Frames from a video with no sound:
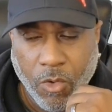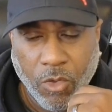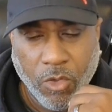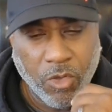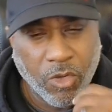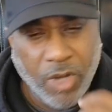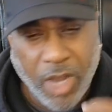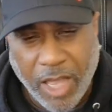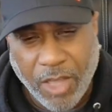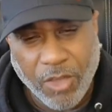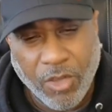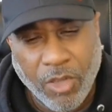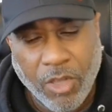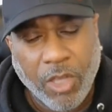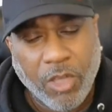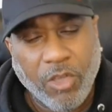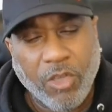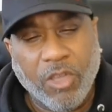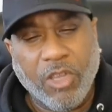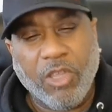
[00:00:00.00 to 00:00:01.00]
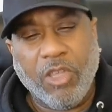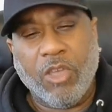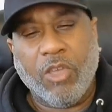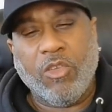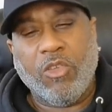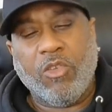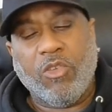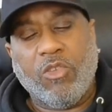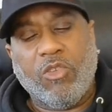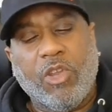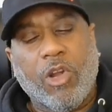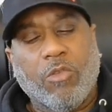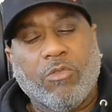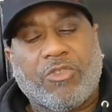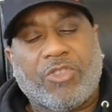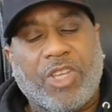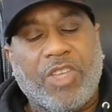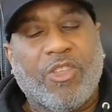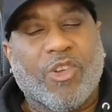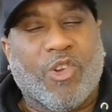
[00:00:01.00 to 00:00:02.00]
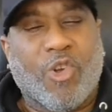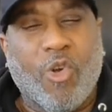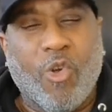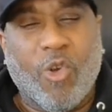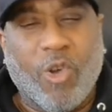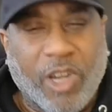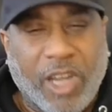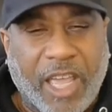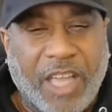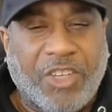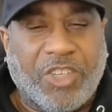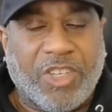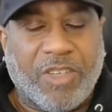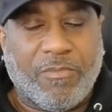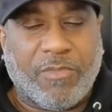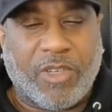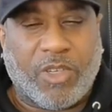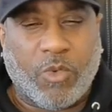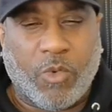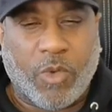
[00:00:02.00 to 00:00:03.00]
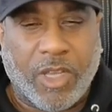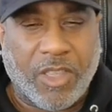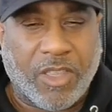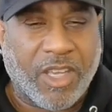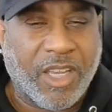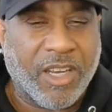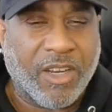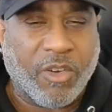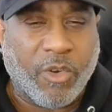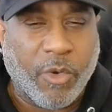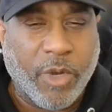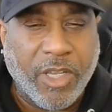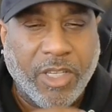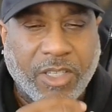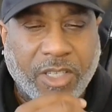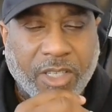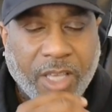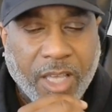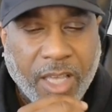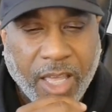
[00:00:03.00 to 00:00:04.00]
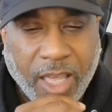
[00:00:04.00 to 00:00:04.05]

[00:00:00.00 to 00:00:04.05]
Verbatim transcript: You're not you you you don't see the correlation between the increase